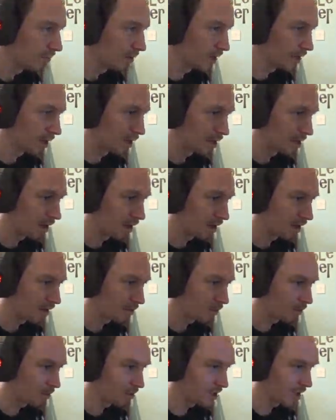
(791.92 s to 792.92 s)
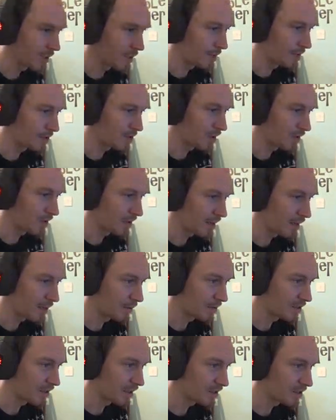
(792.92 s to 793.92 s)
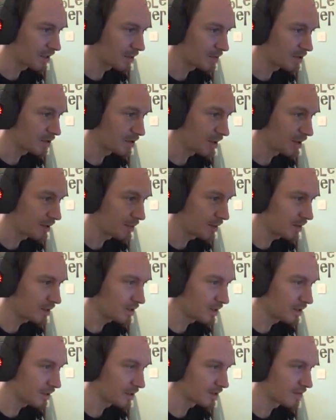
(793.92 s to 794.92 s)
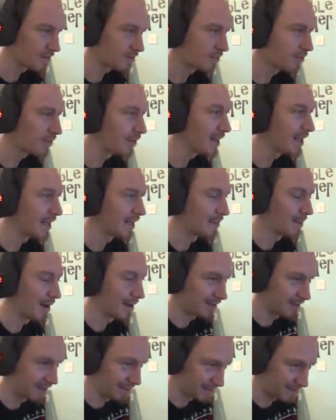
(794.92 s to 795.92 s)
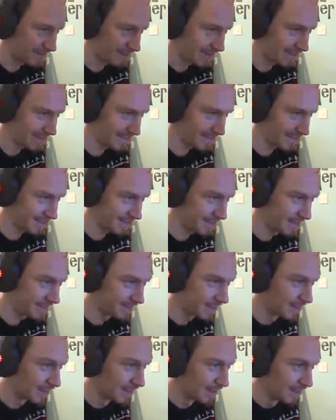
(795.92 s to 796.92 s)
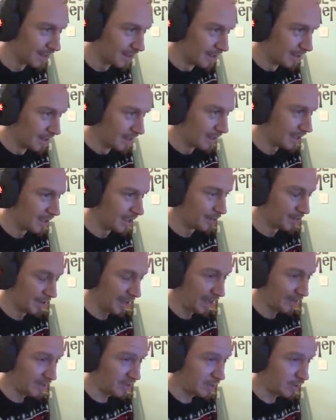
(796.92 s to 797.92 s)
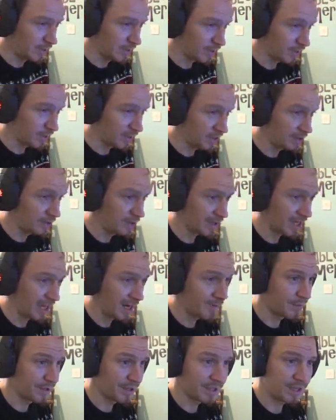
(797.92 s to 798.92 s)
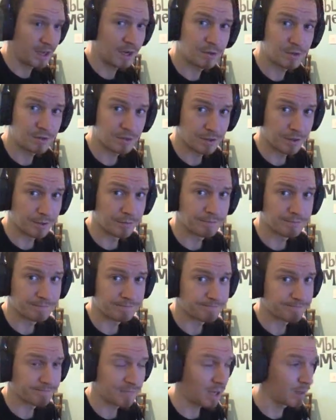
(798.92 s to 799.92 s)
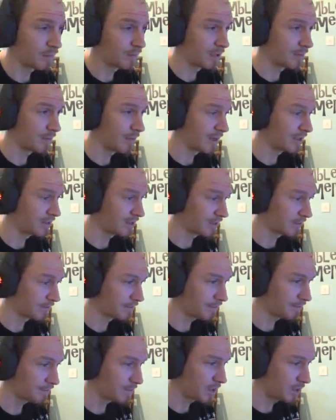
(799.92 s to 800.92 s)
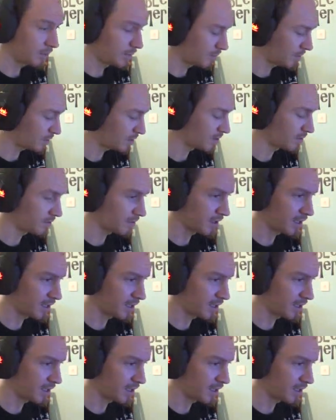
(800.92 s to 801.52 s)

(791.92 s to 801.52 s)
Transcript: fortunately I won't be driving that route anytime soon anyway, so it doesn't really matter that the track isn't there. But yeah, if someone could do the Cambrian coast route, that would be amazing. We must have